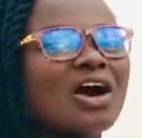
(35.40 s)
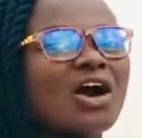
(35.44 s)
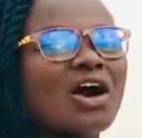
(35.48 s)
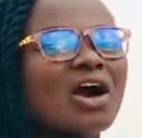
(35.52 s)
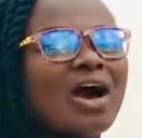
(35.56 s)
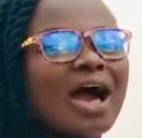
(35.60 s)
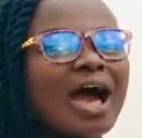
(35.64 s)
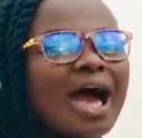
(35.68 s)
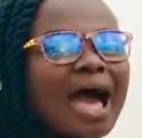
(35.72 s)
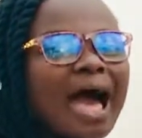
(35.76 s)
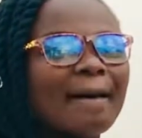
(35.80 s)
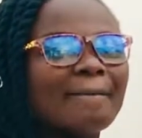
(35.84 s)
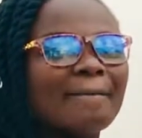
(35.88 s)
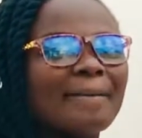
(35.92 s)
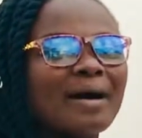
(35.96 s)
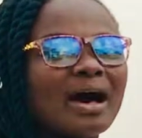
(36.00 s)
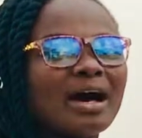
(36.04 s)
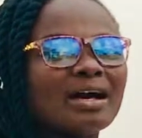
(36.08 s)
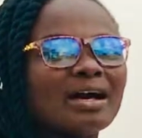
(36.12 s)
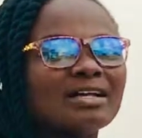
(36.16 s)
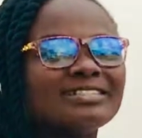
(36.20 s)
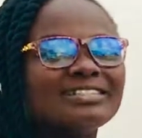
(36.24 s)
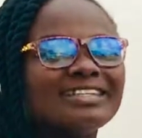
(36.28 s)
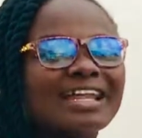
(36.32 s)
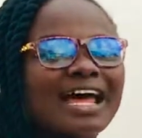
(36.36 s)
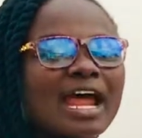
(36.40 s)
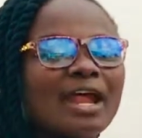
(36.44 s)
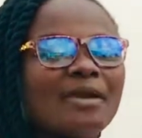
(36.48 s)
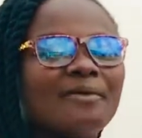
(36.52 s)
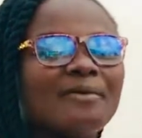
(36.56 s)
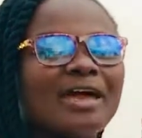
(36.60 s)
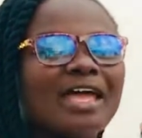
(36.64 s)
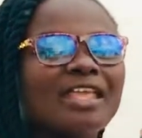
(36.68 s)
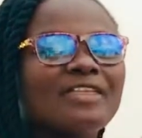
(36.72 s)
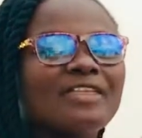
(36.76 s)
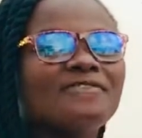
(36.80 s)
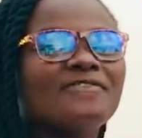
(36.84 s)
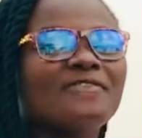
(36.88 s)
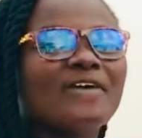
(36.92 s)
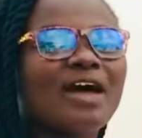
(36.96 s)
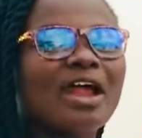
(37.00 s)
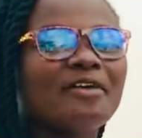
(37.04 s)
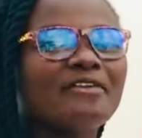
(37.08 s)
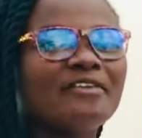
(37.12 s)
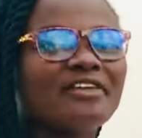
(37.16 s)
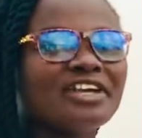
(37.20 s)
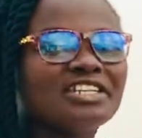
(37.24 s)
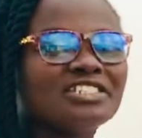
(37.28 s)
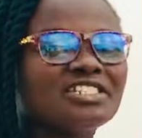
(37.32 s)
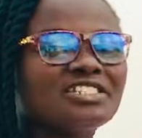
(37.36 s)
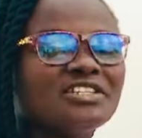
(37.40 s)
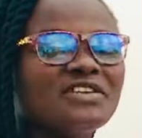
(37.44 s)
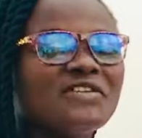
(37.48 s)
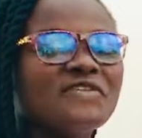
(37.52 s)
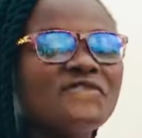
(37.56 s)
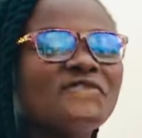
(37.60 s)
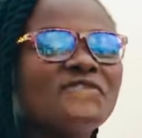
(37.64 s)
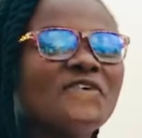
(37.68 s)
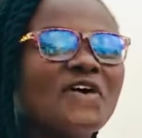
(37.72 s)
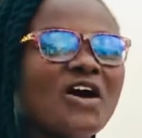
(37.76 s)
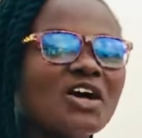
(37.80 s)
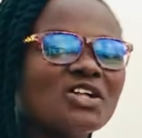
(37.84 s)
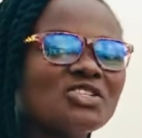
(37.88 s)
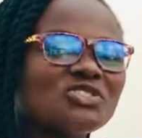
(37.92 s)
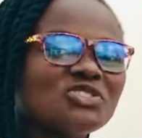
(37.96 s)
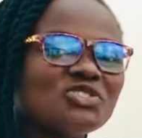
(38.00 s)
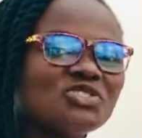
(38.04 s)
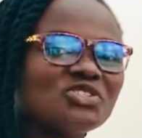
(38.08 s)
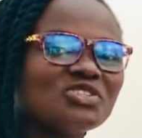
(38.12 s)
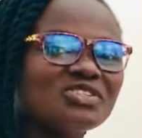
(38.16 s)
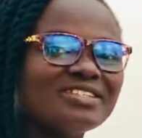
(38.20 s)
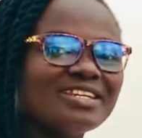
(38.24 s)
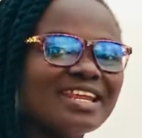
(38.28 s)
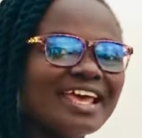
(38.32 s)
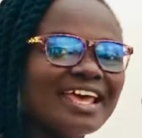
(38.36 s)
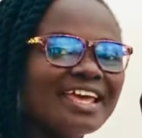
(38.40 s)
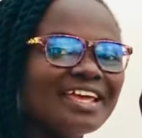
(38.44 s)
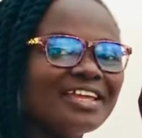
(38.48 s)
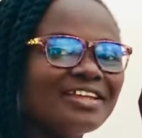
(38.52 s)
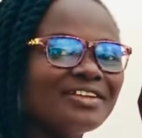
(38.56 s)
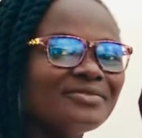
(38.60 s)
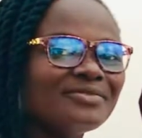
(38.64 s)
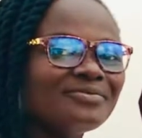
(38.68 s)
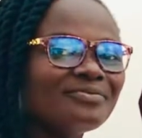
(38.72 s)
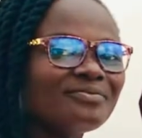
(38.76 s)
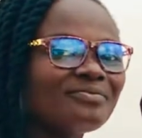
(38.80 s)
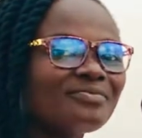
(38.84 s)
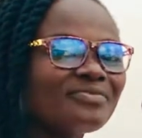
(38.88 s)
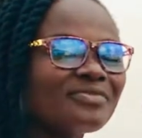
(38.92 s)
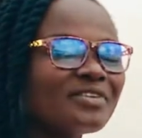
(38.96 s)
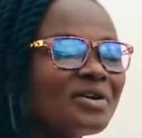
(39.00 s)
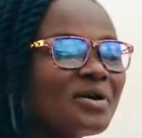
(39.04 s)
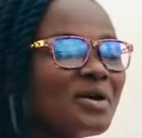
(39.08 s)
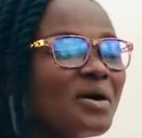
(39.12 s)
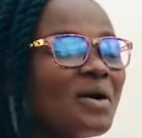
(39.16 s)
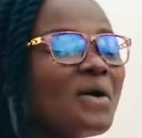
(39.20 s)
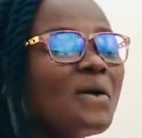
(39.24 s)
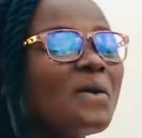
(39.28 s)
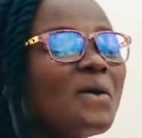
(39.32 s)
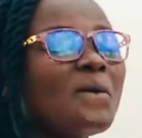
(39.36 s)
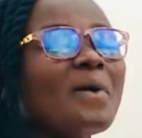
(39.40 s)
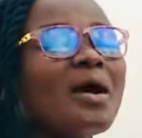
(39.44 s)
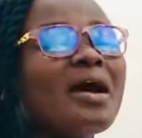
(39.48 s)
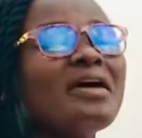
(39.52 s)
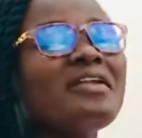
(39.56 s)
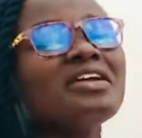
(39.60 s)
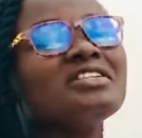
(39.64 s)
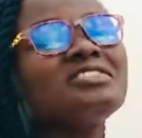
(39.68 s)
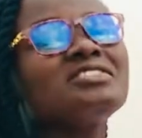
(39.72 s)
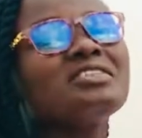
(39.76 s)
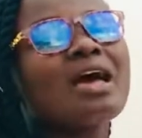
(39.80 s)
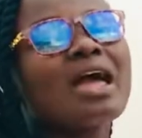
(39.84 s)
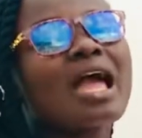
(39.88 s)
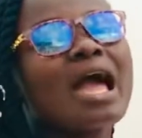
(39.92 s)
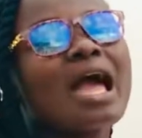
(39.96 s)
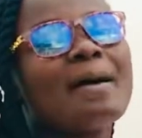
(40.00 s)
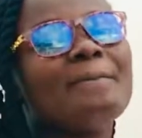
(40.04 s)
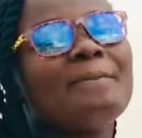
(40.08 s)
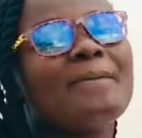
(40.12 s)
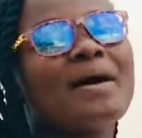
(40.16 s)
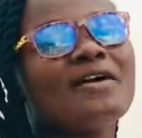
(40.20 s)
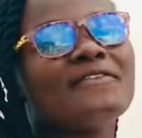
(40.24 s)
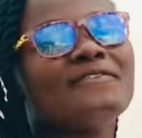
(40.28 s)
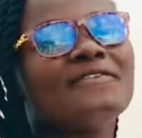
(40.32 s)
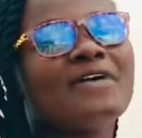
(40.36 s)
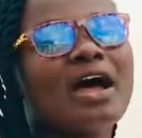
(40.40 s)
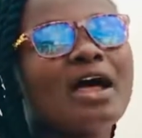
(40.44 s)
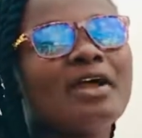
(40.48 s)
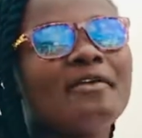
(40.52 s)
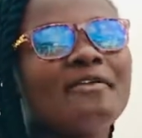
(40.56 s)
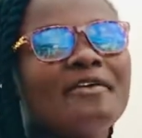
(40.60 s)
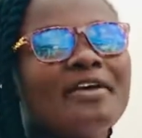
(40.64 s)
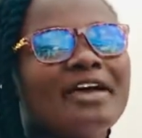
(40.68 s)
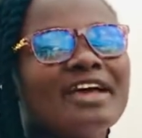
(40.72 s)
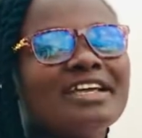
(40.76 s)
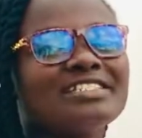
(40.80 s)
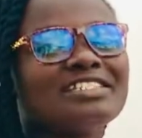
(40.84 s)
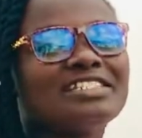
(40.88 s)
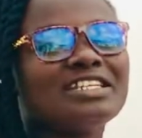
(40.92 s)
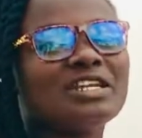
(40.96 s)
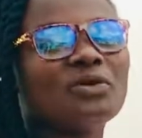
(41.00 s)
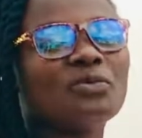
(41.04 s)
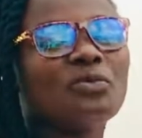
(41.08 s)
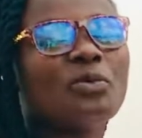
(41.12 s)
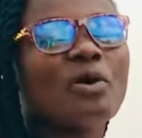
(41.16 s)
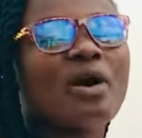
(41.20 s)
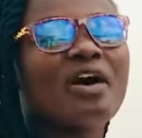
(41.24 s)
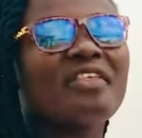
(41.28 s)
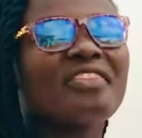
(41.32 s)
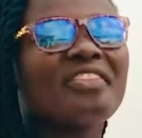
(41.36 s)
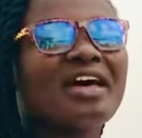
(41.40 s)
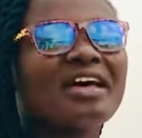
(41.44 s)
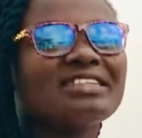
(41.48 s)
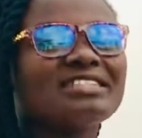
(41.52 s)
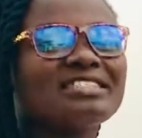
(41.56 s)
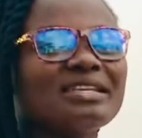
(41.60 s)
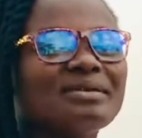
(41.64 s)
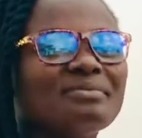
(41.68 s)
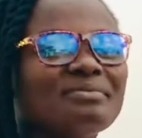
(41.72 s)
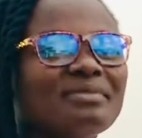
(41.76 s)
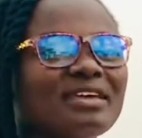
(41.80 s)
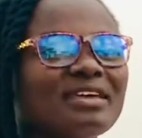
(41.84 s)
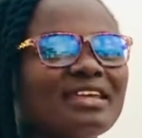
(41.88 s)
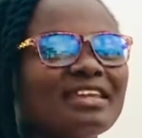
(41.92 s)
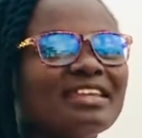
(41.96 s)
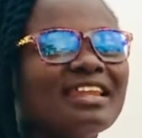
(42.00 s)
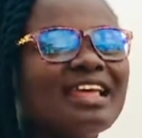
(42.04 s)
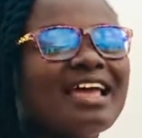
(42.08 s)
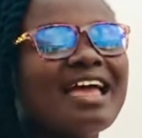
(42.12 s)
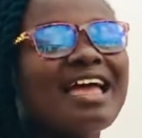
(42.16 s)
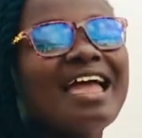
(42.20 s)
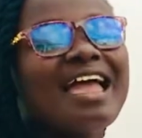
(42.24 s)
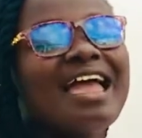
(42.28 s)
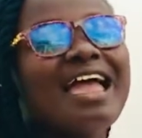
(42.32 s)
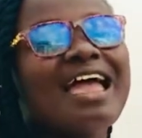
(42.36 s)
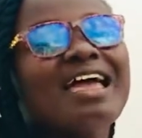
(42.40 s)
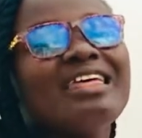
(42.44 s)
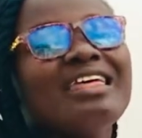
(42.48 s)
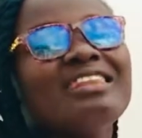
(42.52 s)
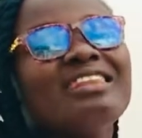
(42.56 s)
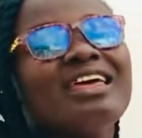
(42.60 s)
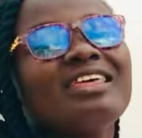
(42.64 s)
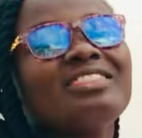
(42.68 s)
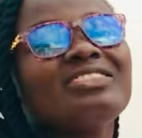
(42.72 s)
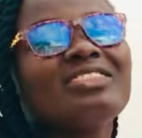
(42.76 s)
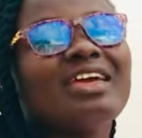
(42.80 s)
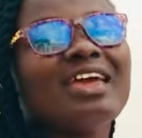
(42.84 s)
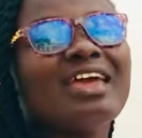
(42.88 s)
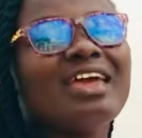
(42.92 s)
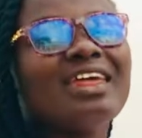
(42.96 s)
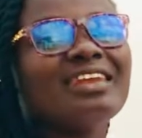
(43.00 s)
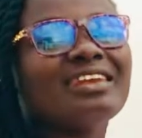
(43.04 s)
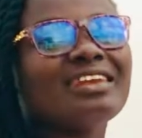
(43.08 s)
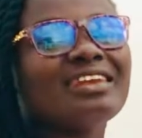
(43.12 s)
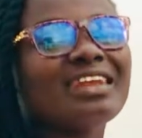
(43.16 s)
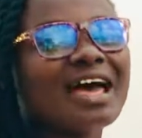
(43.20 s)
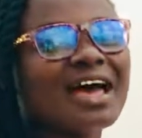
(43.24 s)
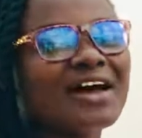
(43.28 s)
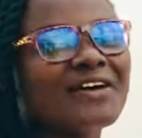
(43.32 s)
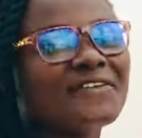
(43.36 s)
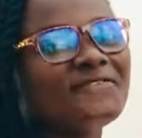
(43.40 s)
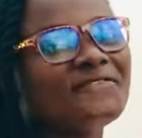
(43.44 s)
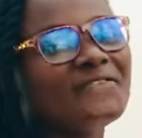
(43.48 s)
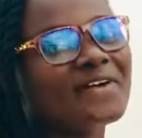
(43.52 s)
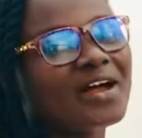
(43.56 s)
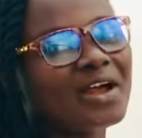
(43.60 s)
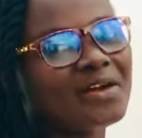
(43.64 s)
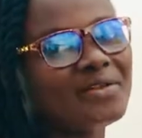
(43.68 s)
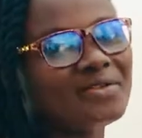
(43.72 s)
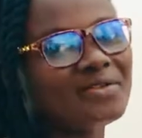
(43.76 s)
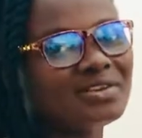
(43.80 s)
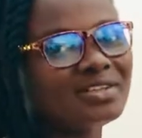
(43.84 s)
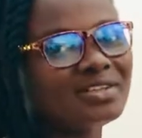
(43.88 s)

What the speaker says: about direct variation for today. When you talk about variation, what does it mean? Anything that varies.